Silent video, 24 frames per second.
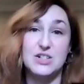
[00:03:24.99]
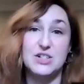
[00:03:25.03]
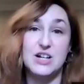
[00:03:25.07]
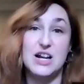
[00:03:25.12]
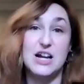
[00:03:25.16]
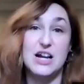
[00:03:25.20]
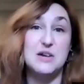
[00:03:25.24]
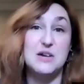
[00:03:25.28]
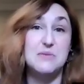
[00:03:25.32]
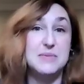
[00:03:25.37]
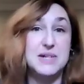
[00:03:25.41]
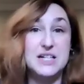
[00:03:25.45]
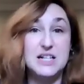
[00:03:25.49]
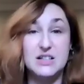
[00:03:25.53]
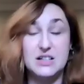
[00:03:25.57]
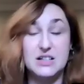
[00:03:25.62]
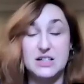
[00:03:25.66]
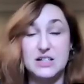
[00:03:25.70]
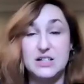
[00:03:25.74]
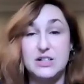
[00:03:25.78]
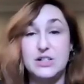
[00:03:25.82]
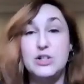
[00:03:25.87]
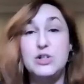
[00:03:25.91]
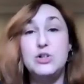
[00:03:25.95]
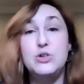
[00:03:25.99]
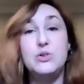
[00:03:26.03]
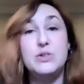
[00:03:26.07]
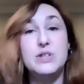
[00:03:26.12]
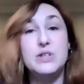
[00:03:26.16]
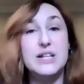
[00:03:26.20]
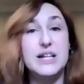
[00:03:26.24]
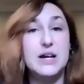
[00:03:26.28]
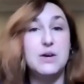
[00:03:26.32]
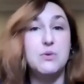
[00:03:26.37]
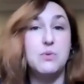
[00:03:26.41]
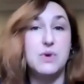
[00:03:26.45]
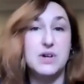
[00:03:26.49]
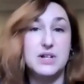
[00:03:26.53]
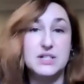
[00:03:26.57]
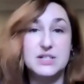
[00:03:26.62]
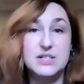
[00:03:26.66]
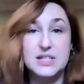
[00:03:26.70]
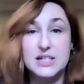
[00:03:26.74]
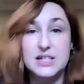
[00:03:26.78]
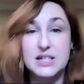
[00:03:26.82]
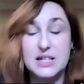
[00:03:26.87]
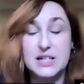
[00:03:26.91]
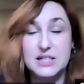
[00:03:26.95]
I immediately knew that I wanted
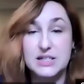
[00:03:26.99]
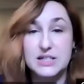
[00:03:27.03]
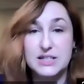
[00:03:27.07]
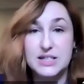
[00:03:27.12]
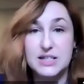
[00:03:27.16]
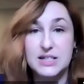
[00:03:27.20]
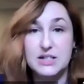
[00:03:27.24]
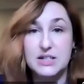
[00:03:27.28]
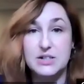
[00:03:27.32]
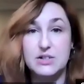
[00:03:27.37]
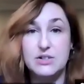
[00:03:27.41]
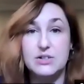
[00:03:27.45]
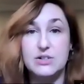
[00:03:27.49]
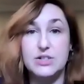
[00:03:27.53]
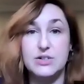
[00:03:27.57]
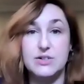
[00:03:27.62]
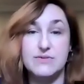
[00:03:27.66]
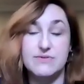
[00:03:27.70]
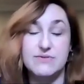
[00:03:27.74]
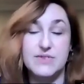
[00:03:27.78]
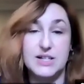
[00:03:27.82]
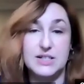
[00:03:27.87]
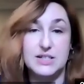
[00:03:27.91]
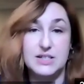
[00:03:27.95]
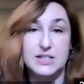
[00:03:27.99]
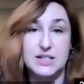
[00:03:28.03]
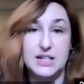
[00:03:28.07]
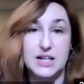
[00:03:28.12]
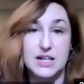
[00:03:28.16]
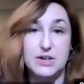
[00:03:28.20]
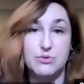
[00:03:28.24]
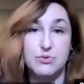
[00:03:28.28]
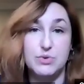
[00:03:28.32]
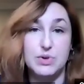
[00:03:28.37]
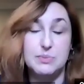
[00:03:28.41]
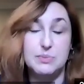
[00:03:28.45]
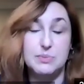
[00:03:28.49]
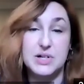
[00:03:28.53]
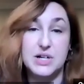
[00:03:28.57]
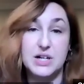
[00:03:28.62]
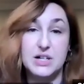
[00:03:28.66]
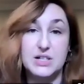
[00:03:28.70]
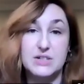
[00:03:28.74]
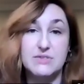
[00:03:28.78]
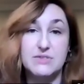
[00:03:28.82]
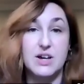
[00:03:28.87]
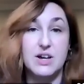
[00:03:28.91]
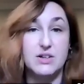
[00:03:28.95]
to continue to investigate
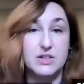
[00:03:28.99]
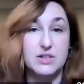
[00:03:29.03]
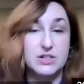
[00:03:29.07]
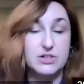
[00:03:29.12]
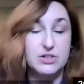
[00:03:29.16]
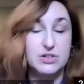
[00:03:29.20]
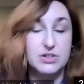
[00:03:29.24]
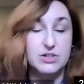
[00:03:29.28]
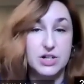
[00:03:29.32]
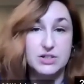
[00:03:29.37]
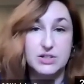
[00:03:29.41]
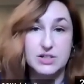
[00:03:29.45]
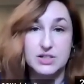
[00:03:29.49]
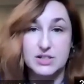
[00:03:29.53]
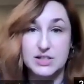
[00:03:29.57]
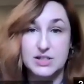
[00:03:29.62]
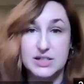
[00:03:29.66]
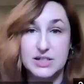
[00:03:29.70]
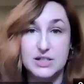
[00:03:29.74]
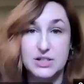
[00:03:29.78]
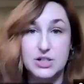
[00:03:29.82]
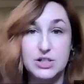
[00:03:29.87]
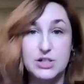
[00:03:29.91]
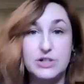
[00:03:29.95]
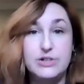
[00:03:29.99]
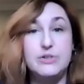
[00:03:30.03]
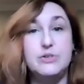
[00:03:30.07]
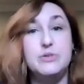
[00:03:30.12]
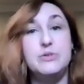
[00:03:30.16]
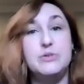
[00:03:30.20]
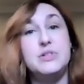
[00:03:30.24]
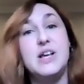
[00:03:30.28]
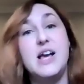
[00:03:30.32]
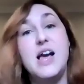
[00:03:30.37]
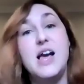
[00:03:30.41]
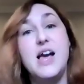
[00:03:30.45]
reproductive health and justice issues,